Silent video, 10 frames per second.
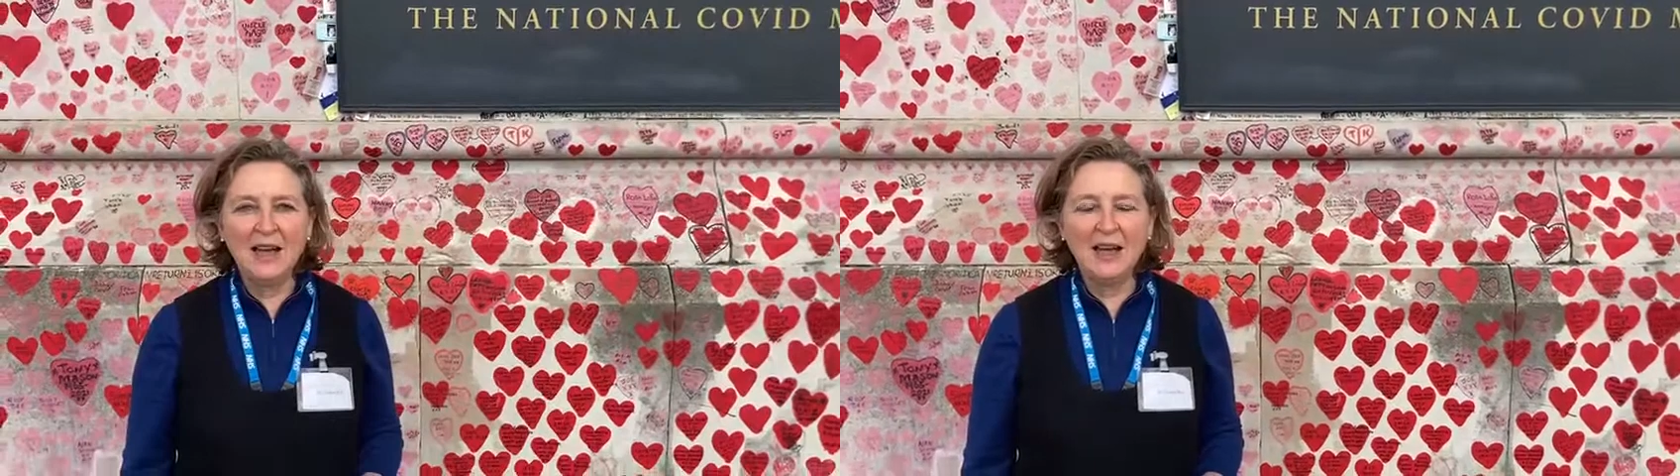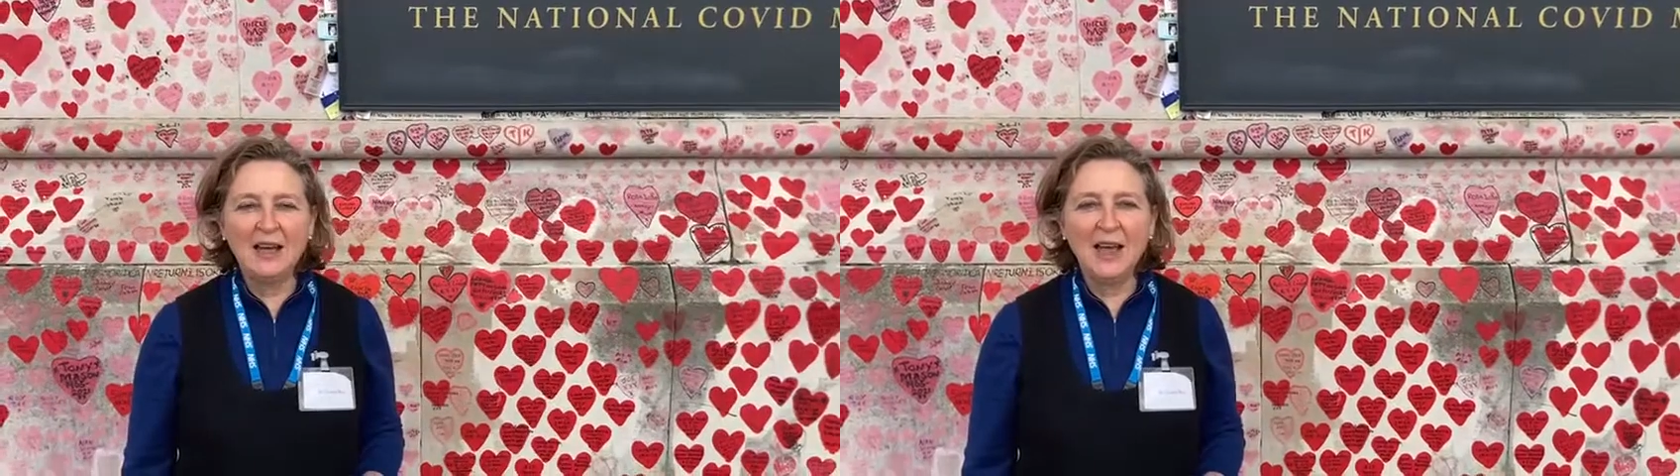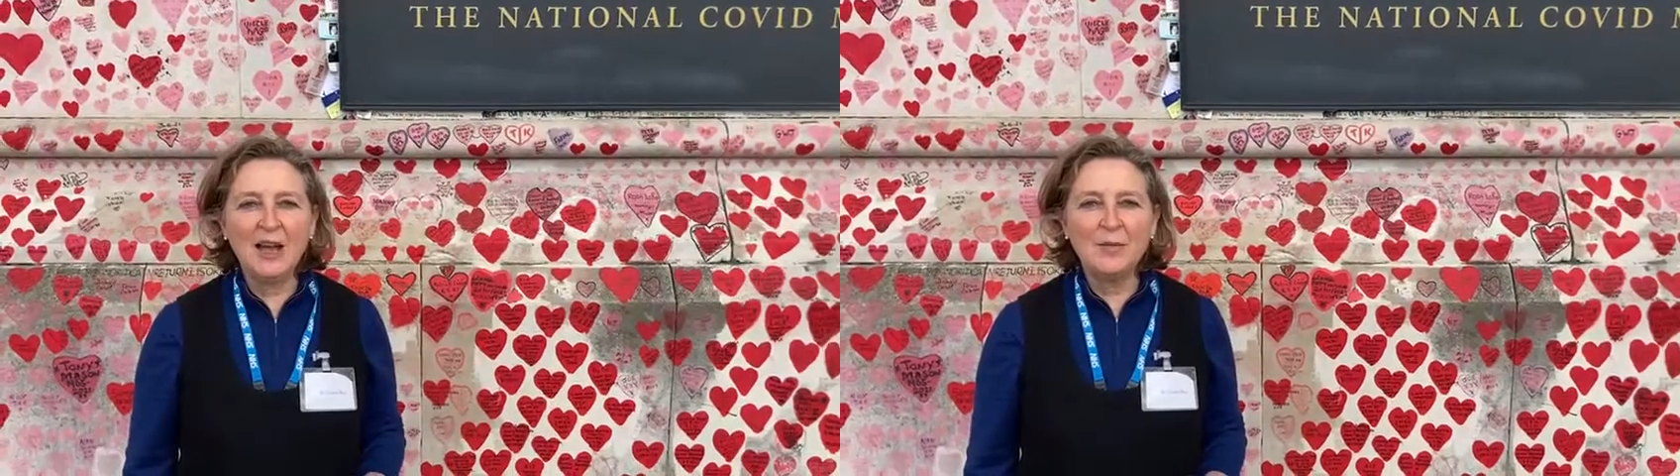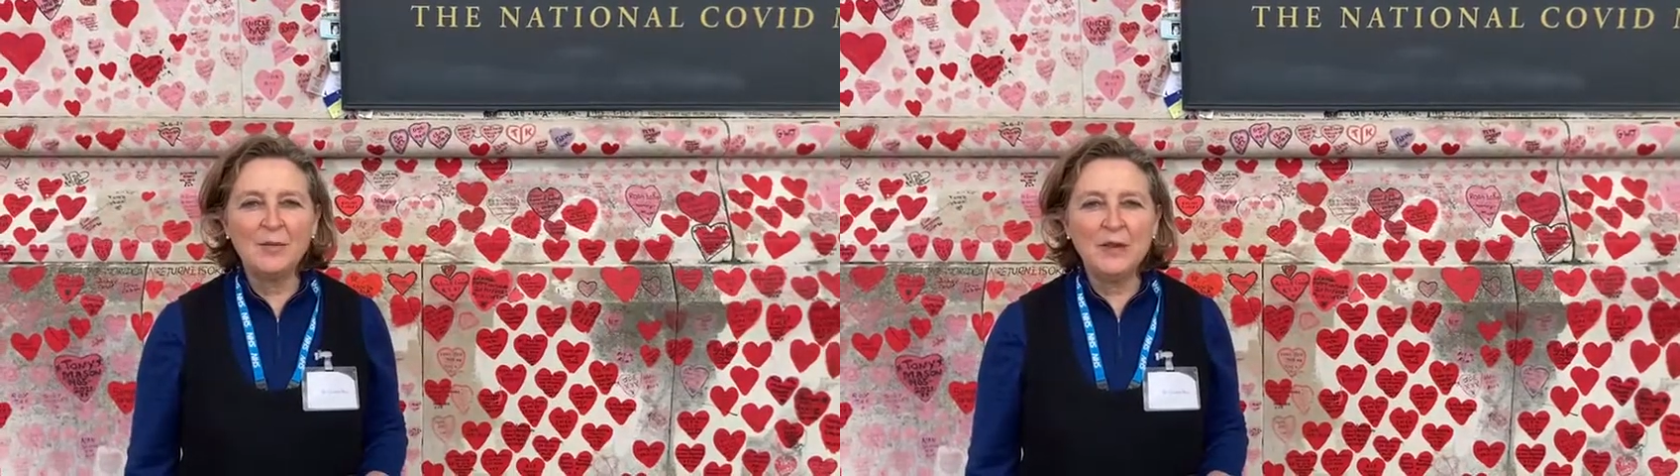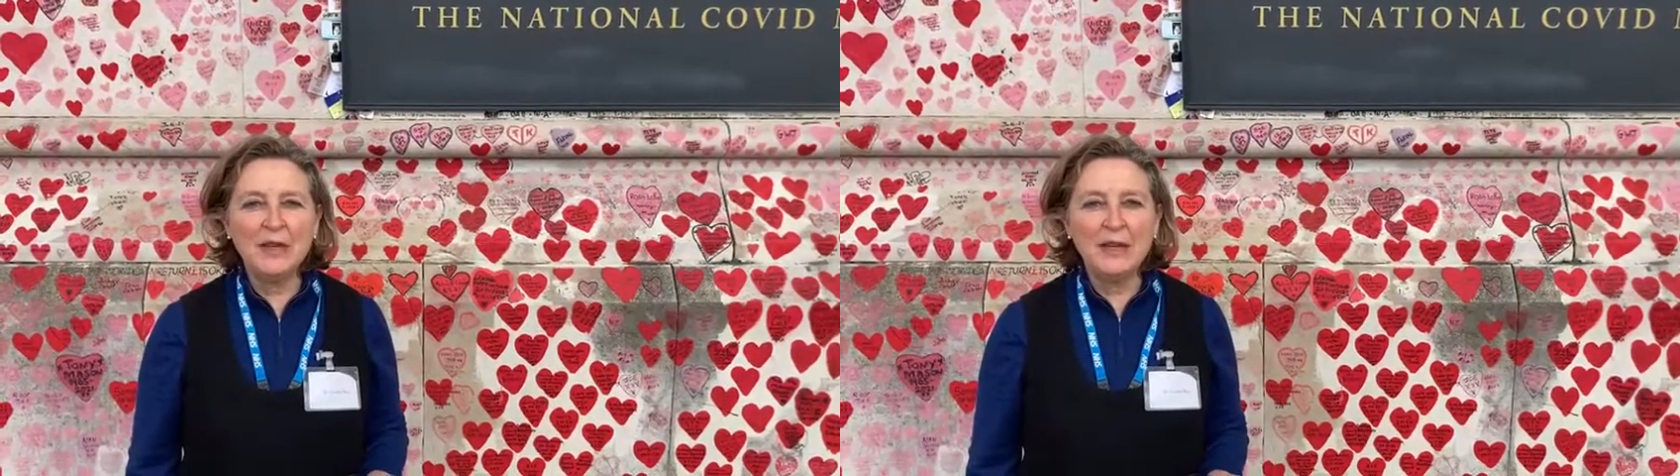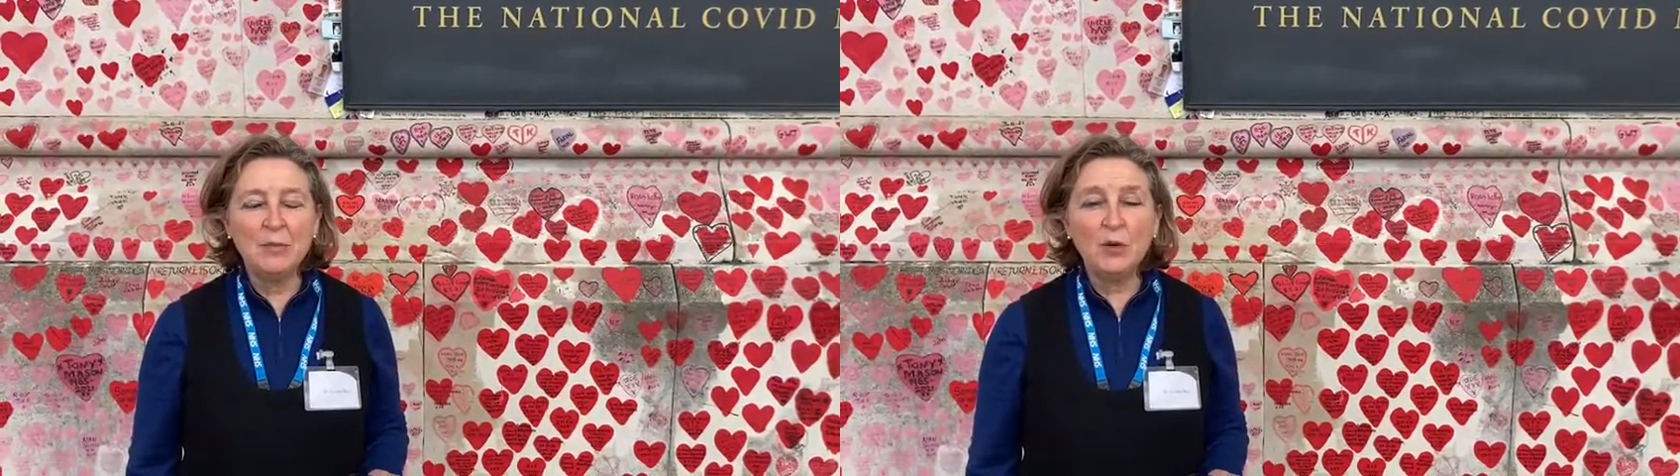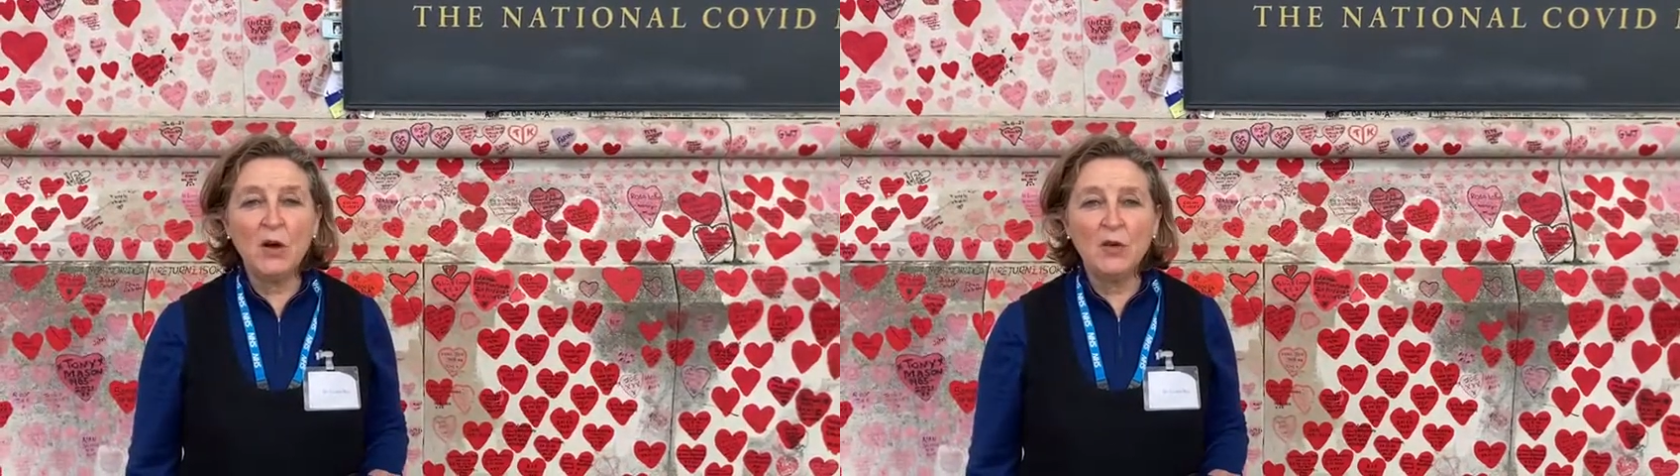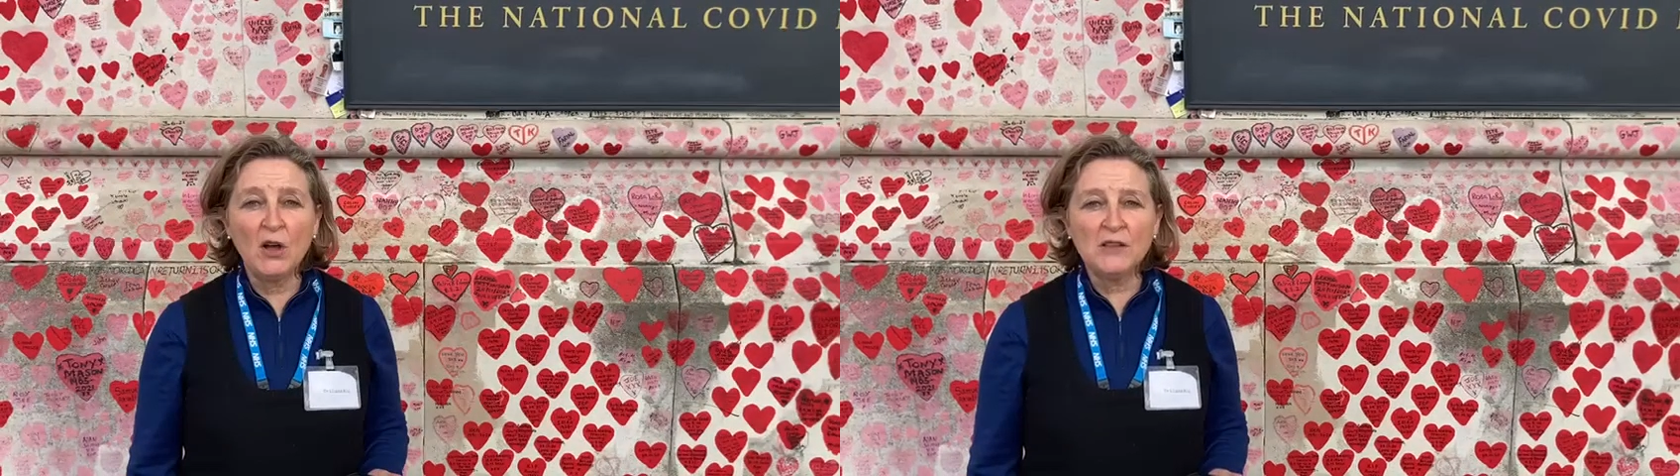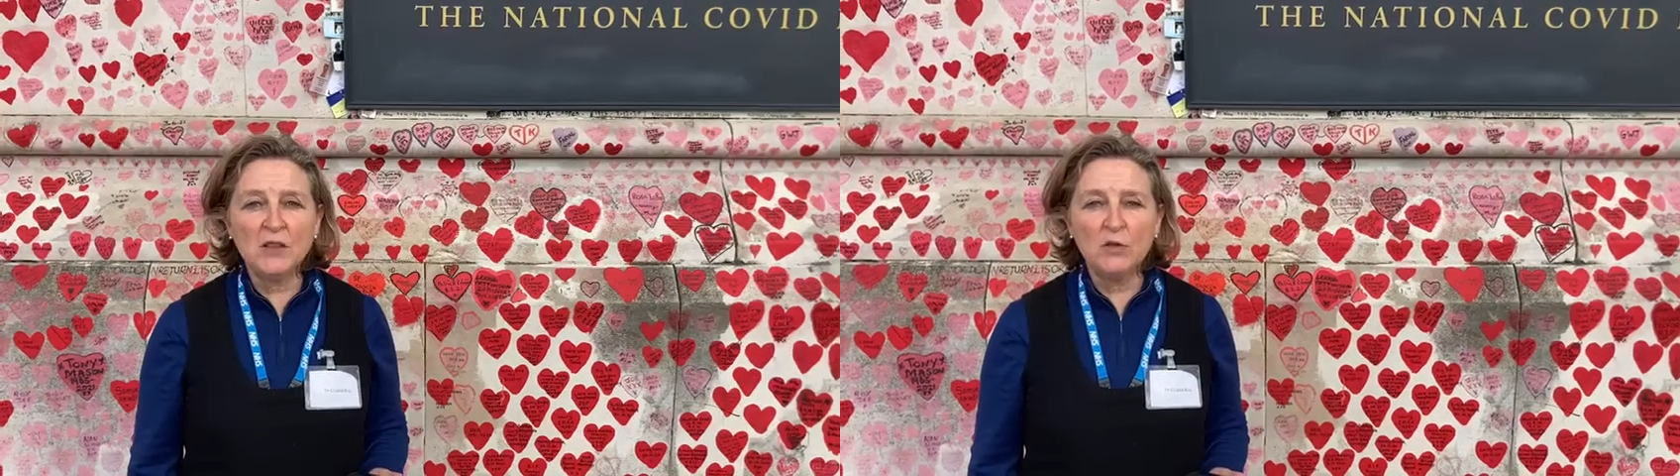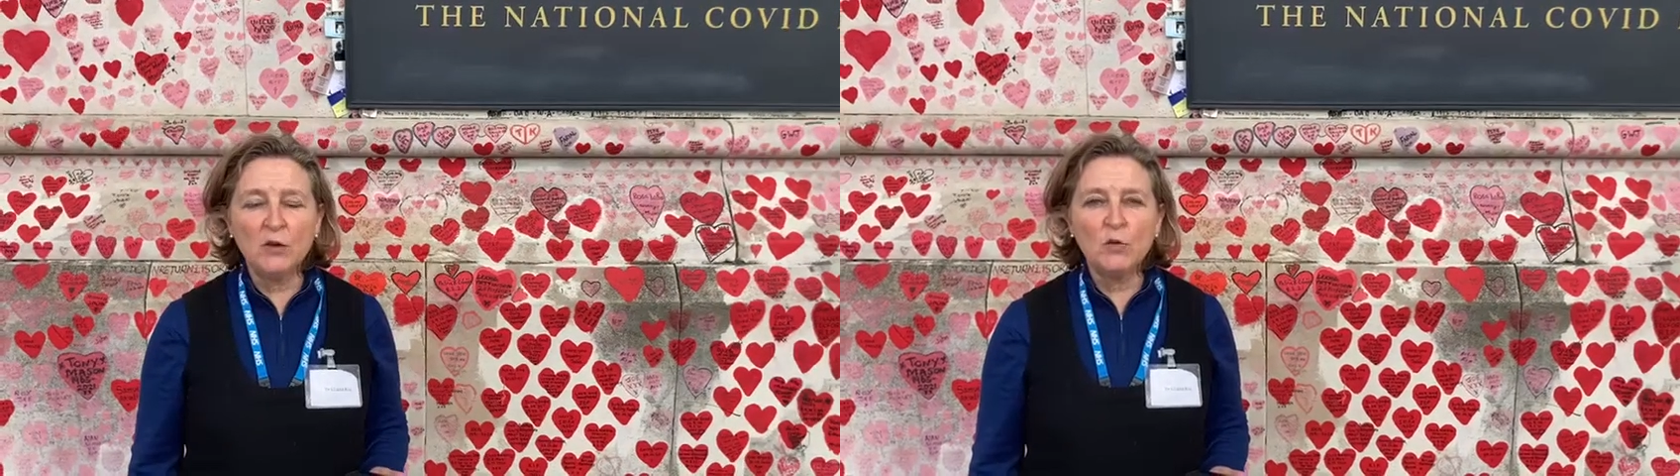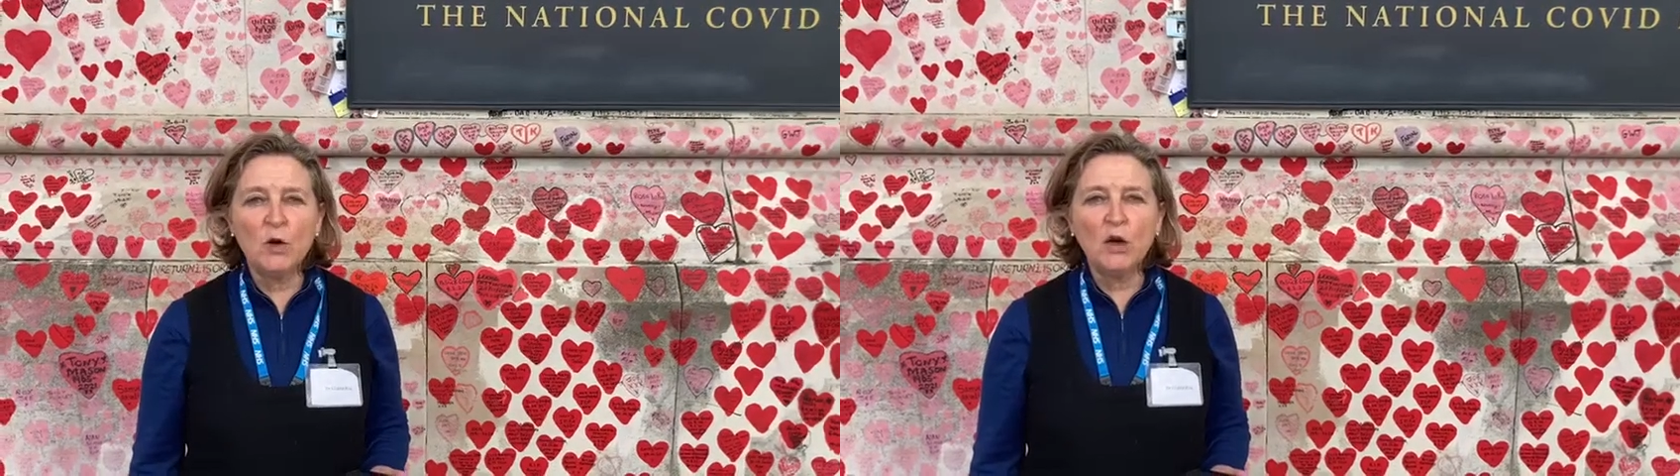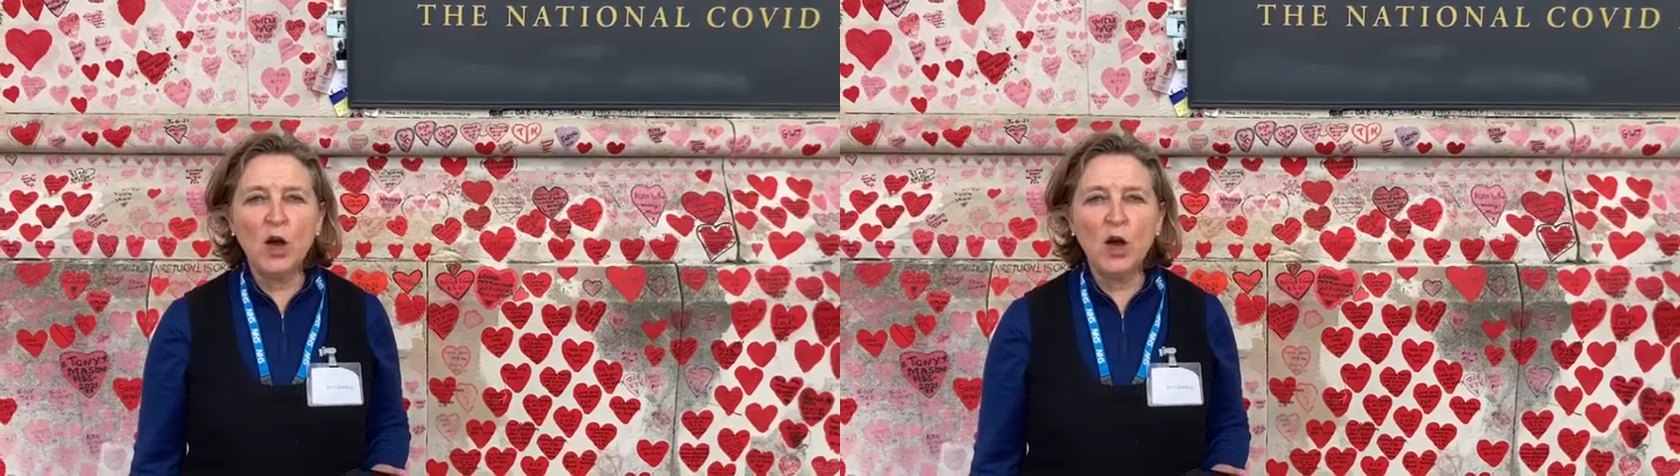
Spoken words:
I am the provost of the Royal